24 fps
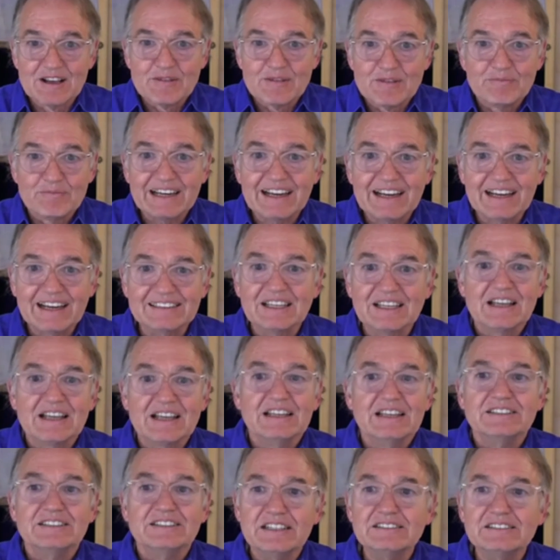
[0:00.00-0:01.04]
because
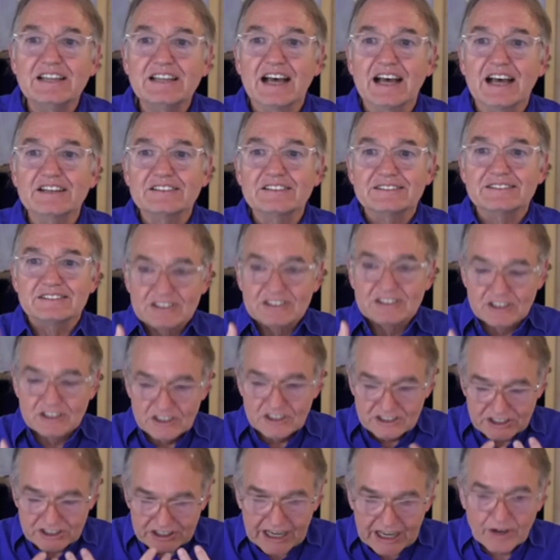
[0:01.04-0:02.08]
she's not
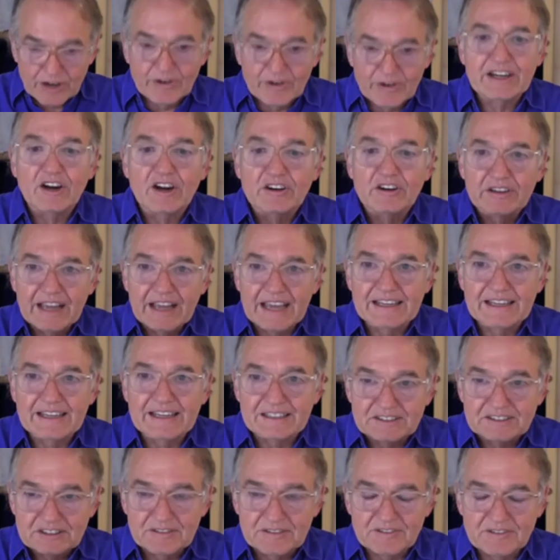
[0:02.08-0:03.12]
sharing her
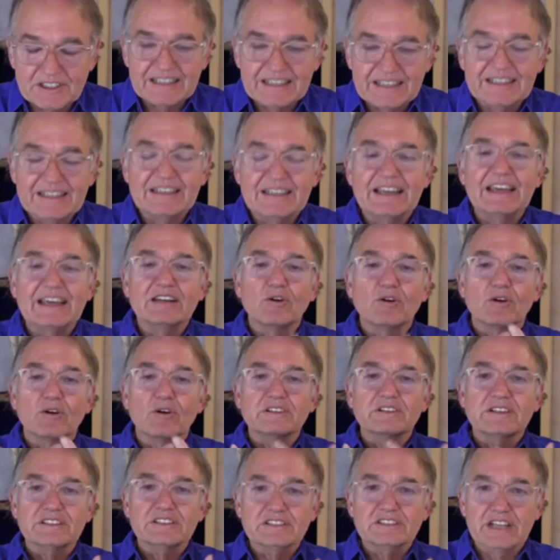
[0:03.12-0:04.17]
negativity in
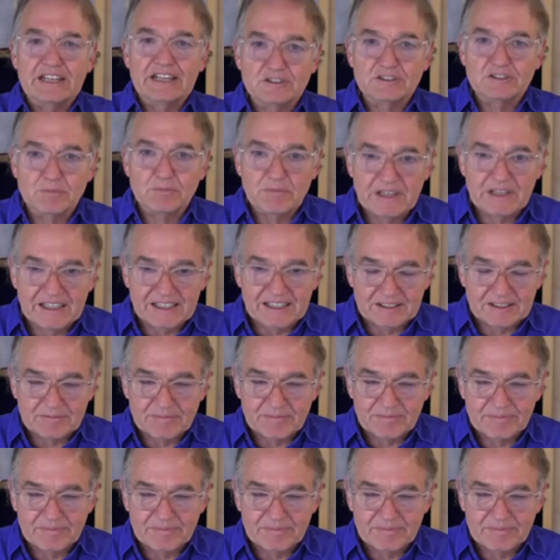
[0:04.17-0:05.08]
order to change me.